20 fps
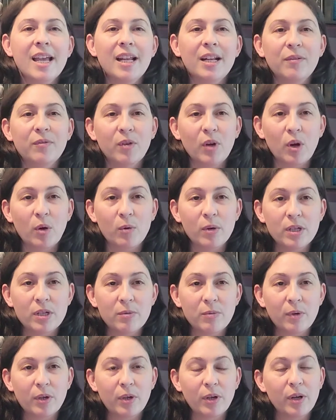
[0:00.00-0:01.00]
And if you're
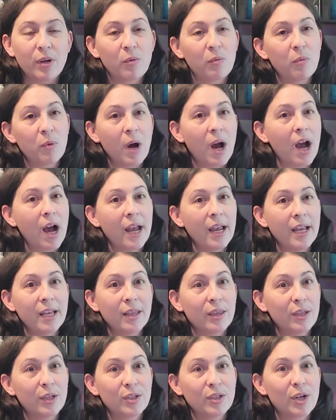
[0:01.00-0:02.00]
always wondering why
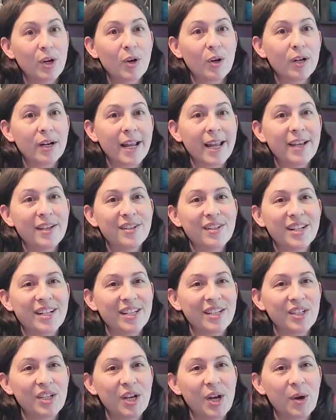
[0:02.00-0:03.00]
in the tarnation
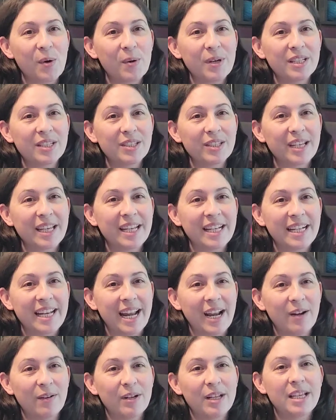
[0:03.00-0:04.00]
is she always looking
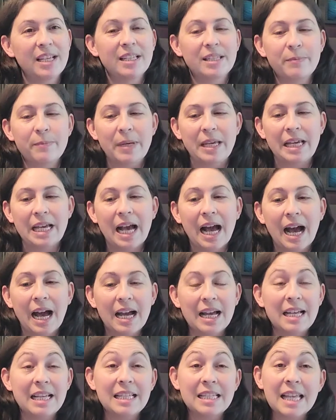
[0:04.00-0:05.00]
down, it's
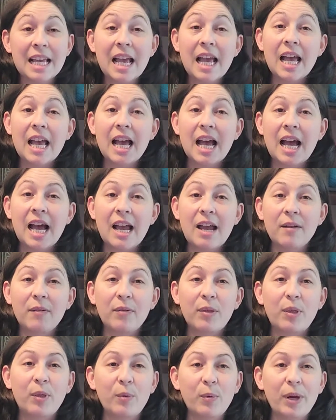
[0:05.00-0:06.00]
because I have
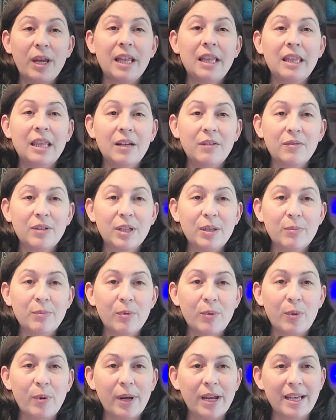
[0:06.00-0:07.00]
three lovely
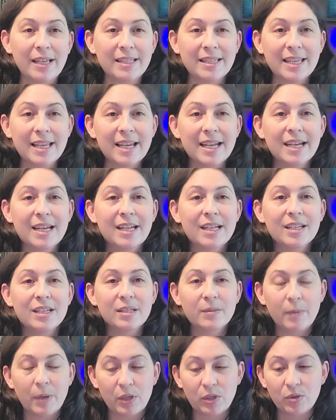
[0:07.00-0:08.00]
boys,
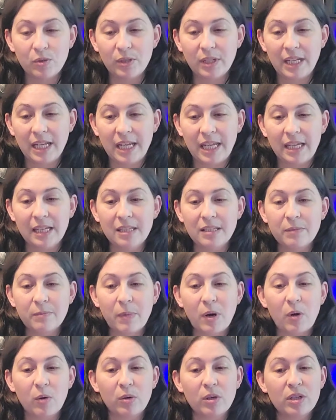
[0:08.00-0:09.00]
special needs.
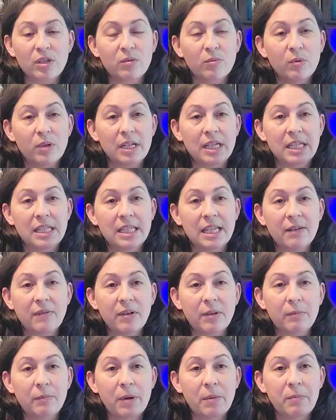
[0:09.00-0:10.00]
My oldest one is
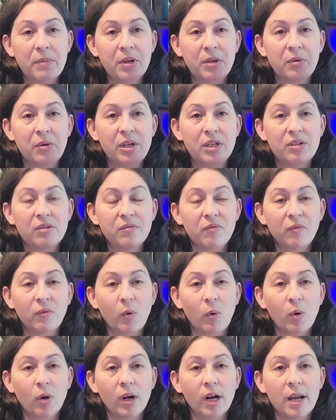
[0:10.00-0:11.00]
7, my middle is
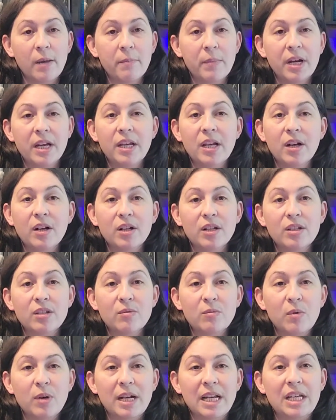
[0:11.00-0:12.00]
4, and my
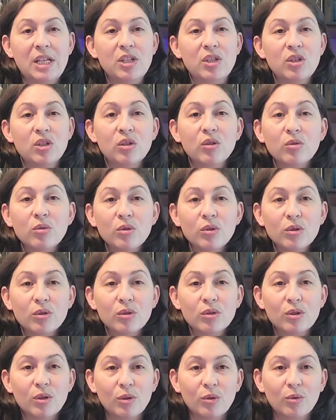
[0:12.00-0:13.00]
youngest one is 2
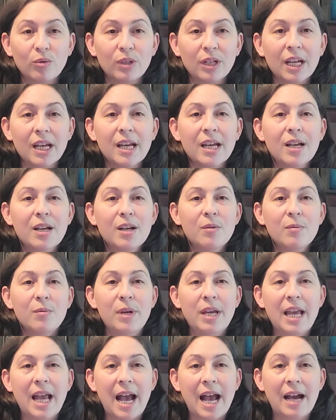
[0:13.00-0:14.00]
years old.
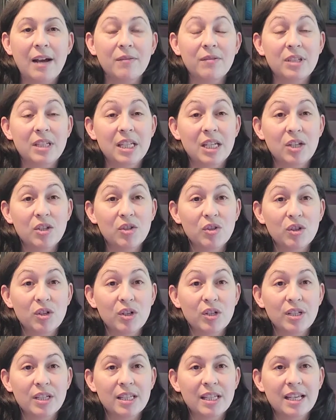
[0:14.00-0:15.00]
We have
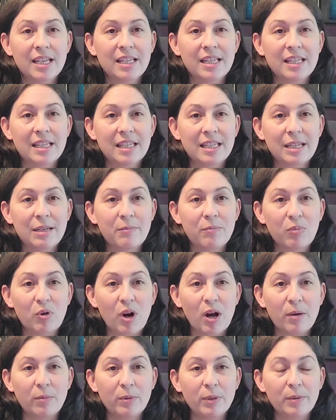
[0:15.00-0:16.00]
seizures and sleep
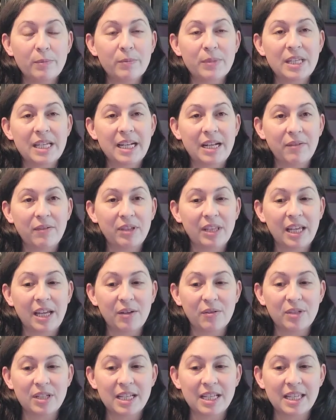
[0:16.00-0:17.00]
problems and everything
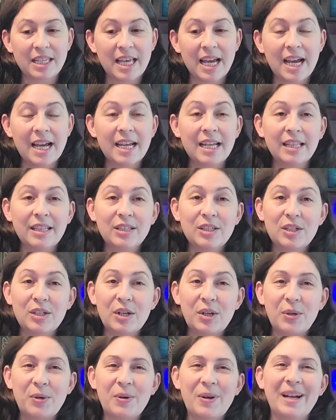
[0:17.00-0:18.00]
else like that. And
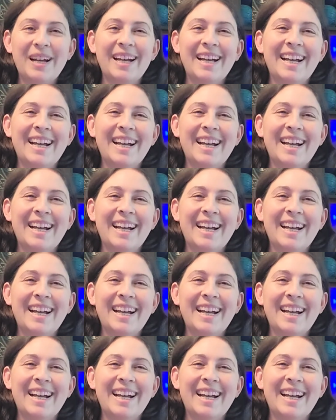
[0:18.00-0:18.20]
two,